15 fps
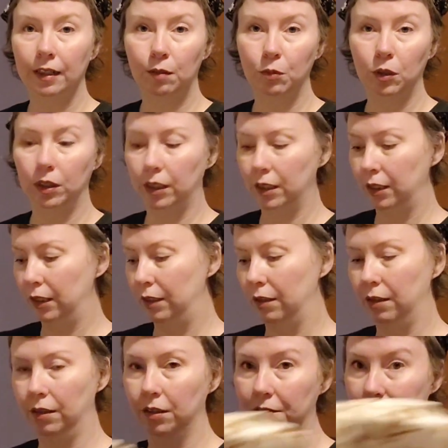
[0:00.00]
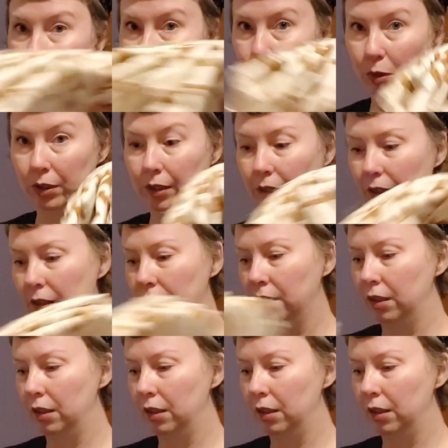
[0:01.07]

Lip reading: I'm going to cut into this fabric